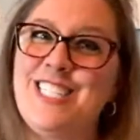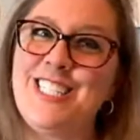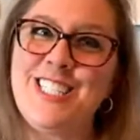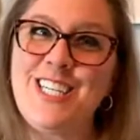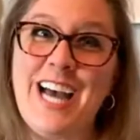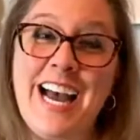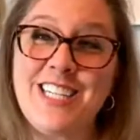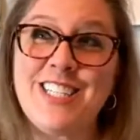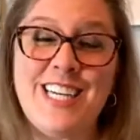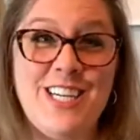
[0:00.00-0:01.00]
She's a,
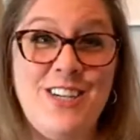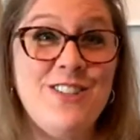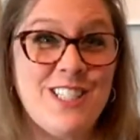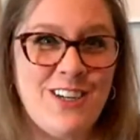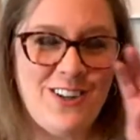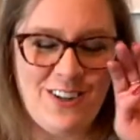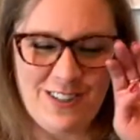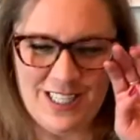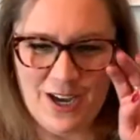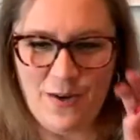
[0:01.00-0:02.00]
actually a Houston
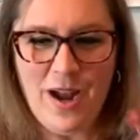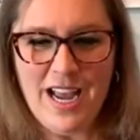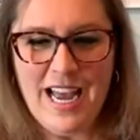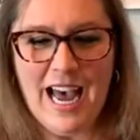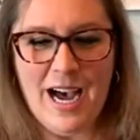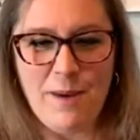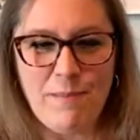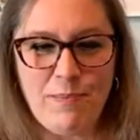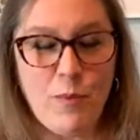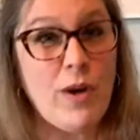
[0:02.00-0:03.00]
girl, so
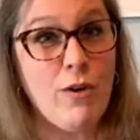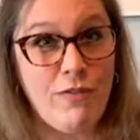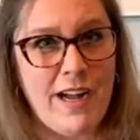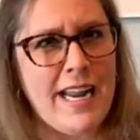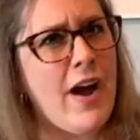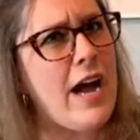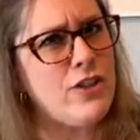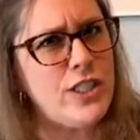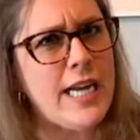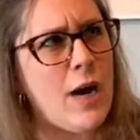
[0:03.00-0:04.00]
um, we're gonna find out how
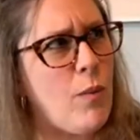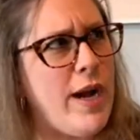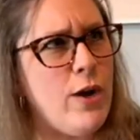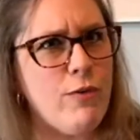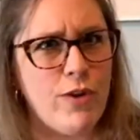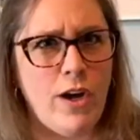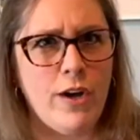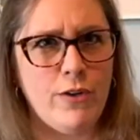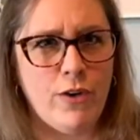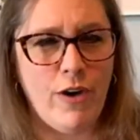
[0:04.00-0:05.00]
she got way over
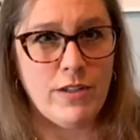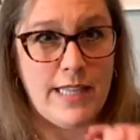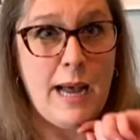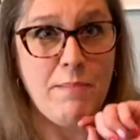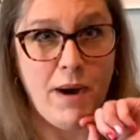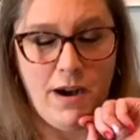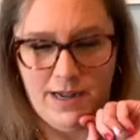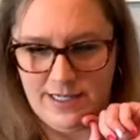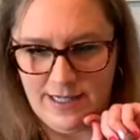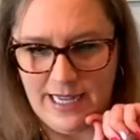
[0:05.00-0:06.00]
yonder across that
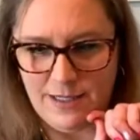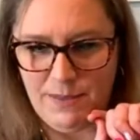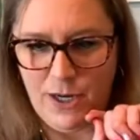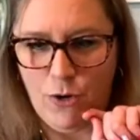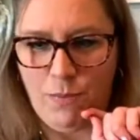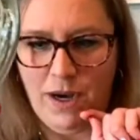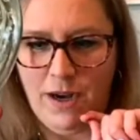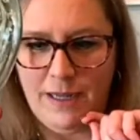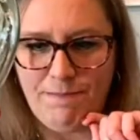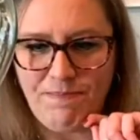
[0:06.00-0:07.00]
pond. That's a big old
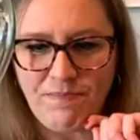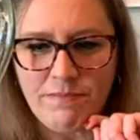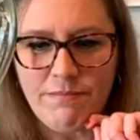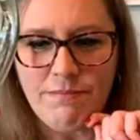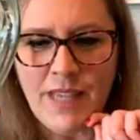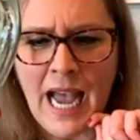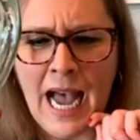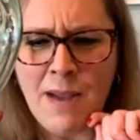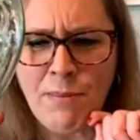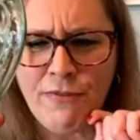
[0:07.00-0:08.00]
pond.
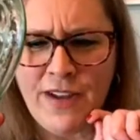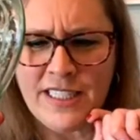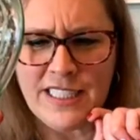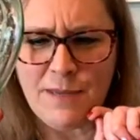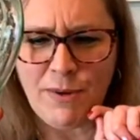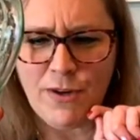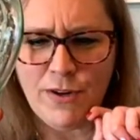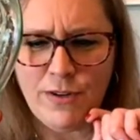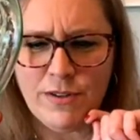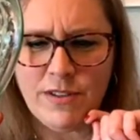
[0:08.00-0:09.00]
Hi, perfecting
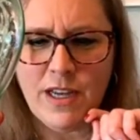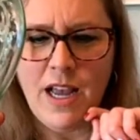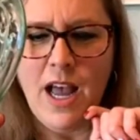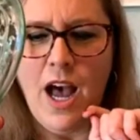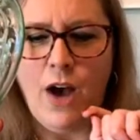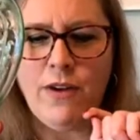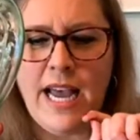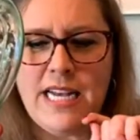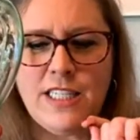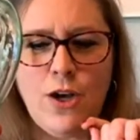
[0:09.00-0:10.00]
pearls.
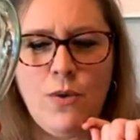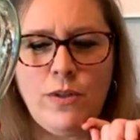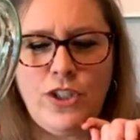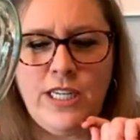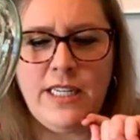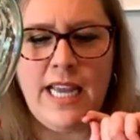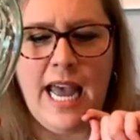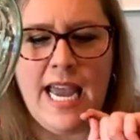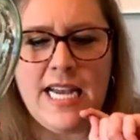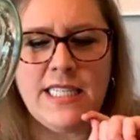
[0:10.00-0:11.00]
Okay, so Jen
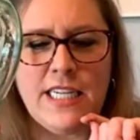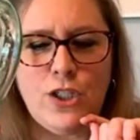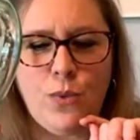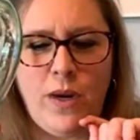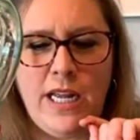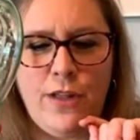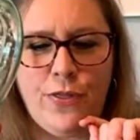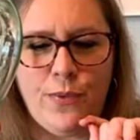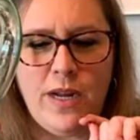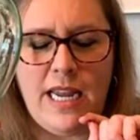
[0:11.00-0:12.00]
K is at
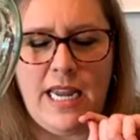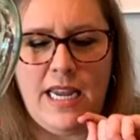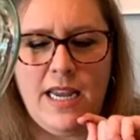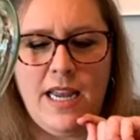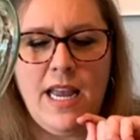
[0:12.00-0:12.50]
23.